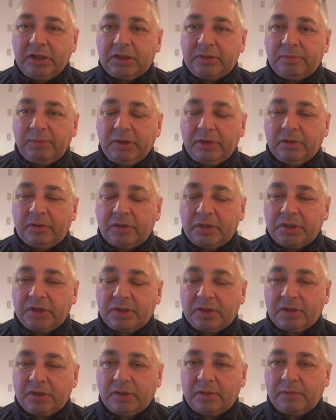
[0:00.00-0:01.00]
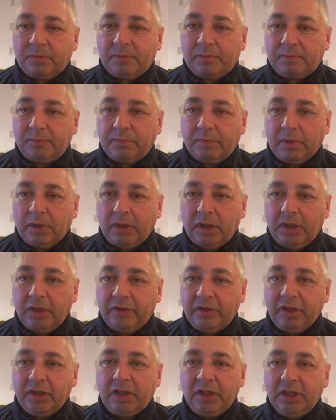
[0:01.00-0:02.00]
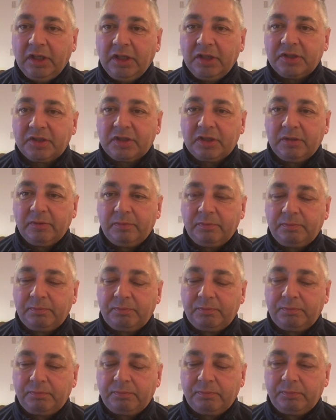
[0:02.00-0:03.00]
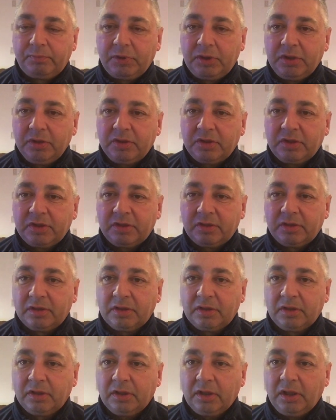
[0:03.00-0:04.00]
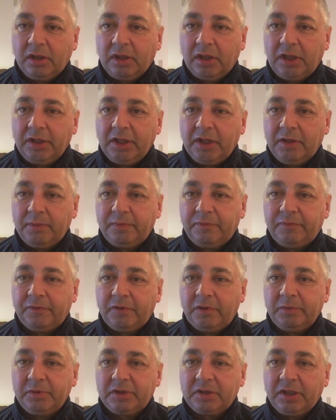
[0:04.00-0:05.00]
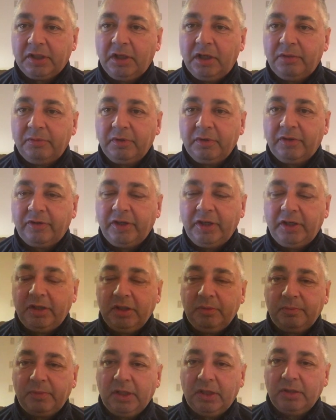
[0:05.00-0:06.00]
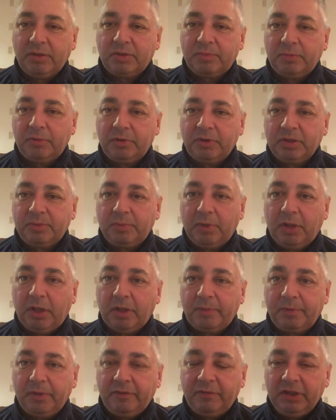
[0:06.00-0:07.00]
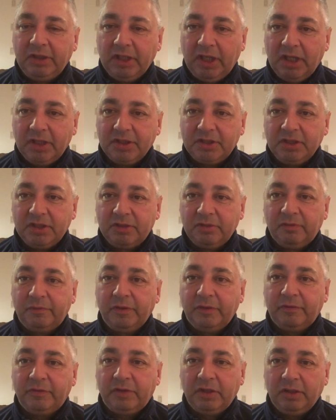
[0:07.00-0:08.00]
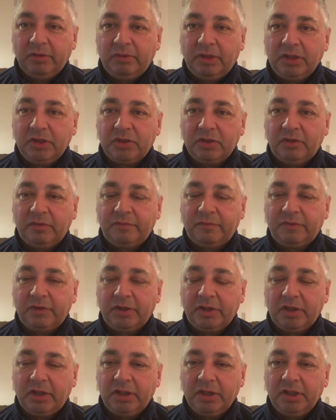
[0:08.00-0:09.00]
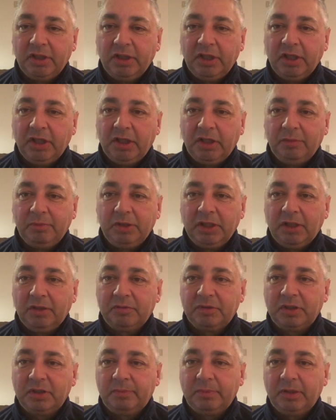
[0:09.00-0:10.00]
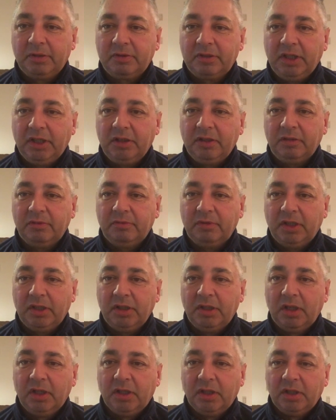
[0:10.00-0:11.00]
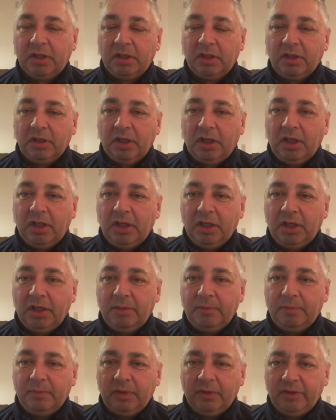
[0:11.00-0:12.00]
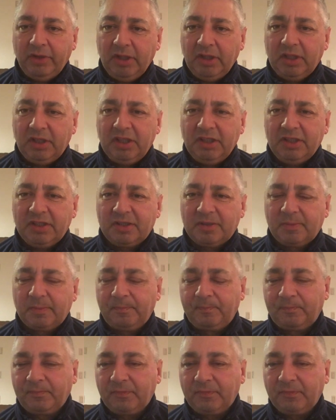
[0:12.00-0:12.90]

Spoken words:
to be the horse I think he is to produce another performance like that with £13 more in his back. But if he does, he's no 50-1 shot for the Ryanair. He'll be down to about 10-1. I think he's